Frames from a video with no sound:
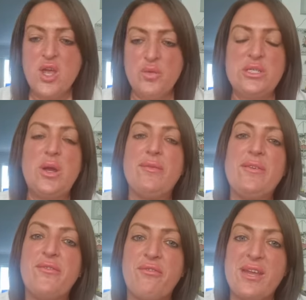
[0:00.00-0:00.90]
We do have a
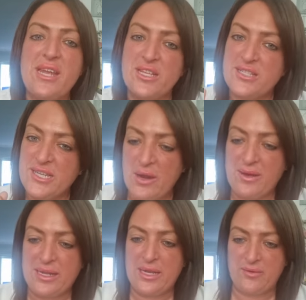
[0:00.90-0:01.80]
free
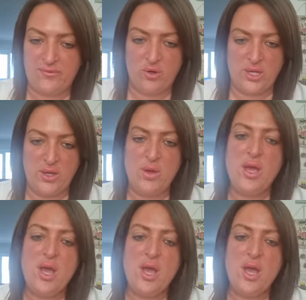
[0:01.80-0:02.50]
direct link for you